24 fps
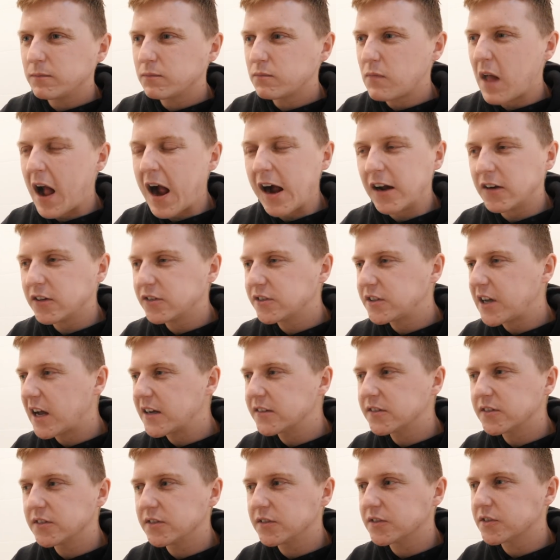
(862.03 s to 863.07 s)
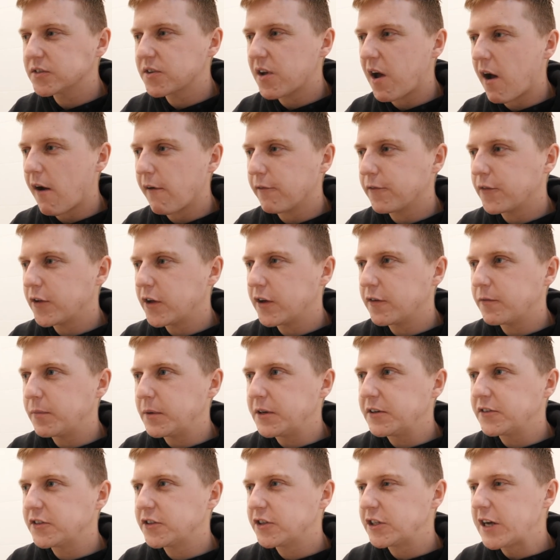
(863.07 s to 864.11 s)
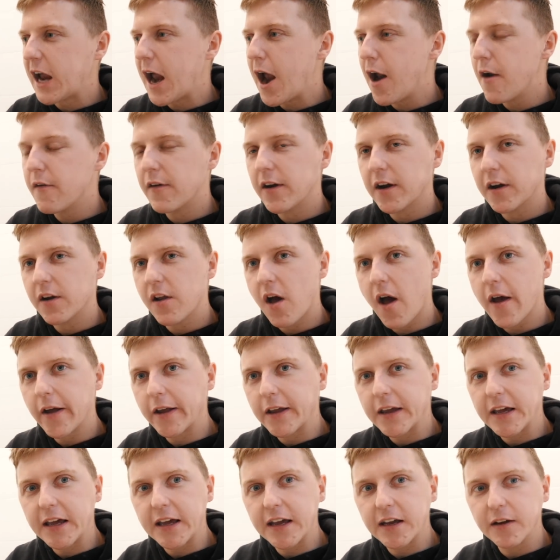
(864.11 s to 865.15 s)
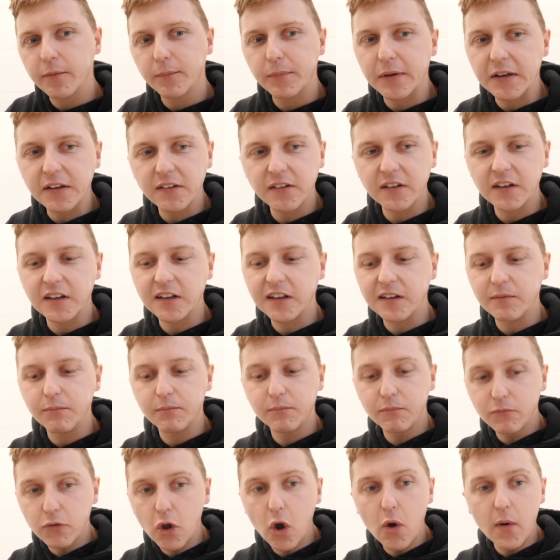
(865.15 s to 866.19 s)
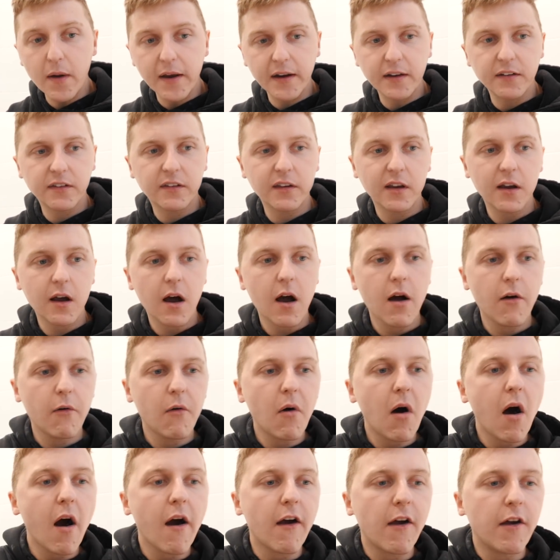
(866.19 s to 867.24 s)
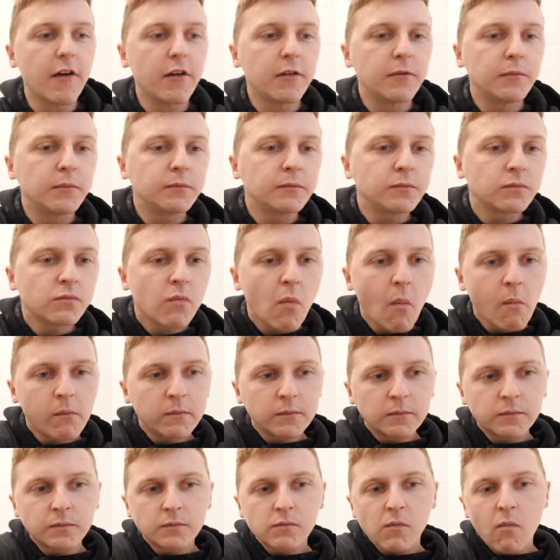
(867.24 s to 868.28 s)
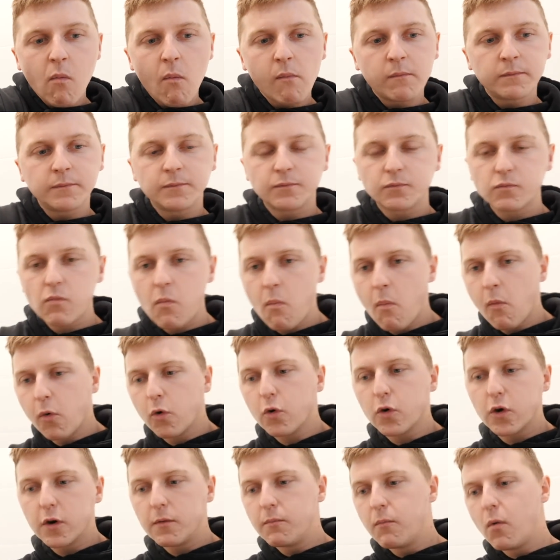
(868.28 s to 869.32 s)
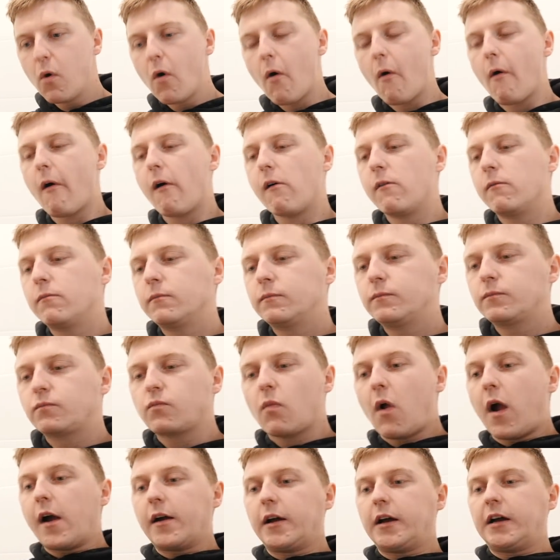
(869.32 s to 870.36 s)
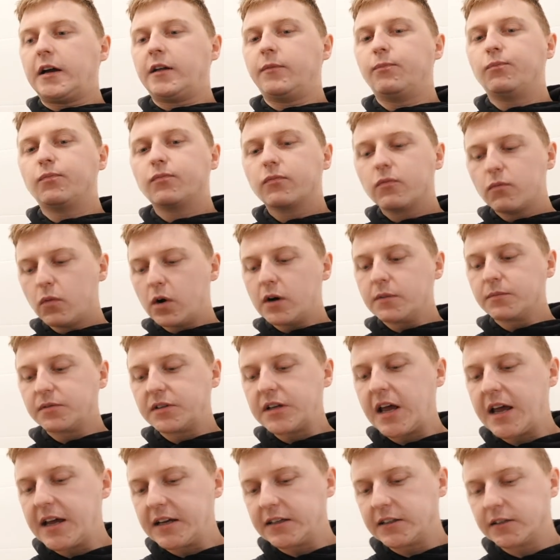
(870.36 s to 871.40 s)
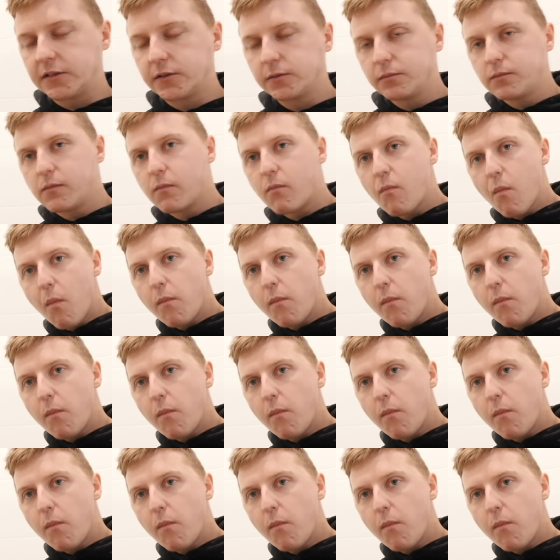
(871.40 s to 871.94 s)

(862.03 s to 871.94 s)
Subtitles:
hashtags and stuff that have been sharing, like getting busy doing DIY more and more. What I'm saying is,